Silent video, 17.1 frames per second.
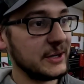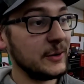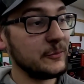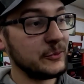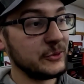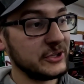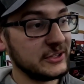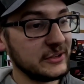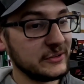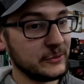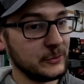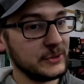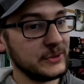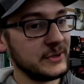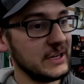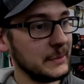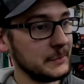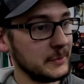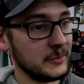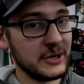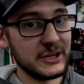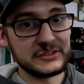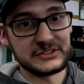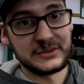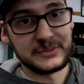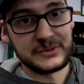Hopefully it doesn't wheel hop and
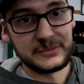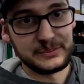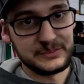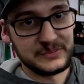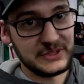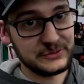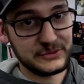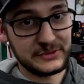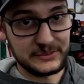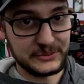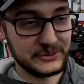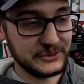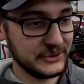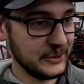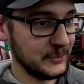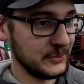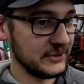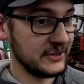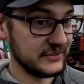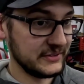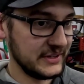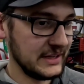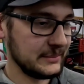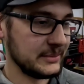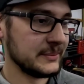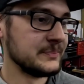break something. That's what I'm really hoping doesn't
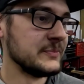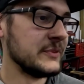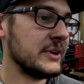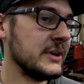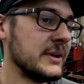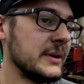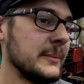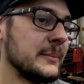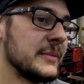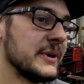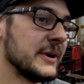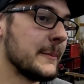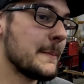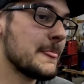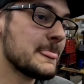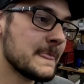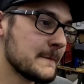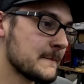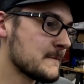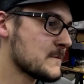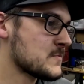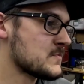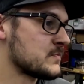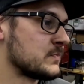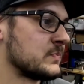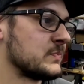happen. But
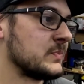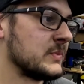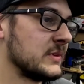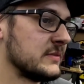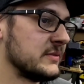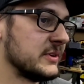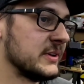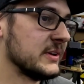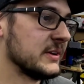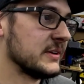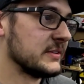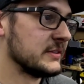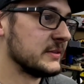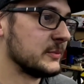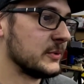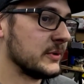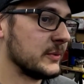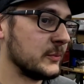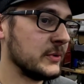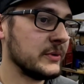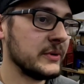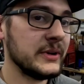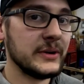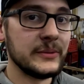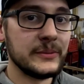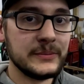if it does, then we'll
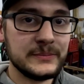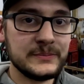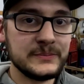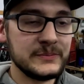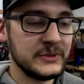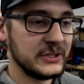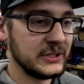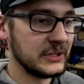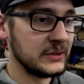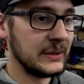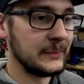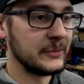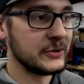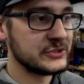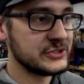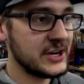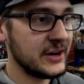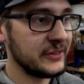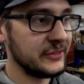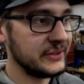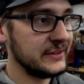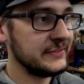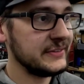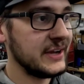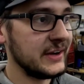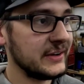know. You know, I'm going to try to
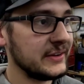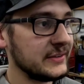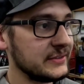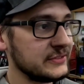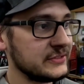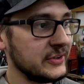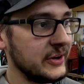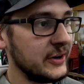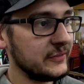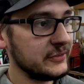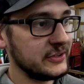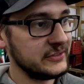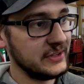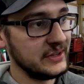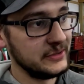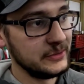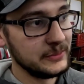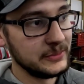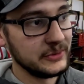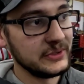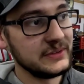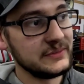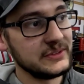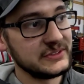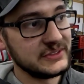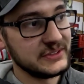leave kind of soft because I do
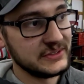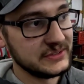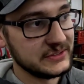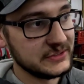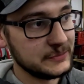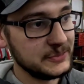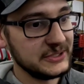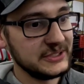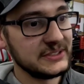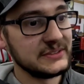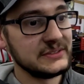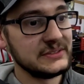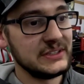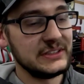believe it's going to spin.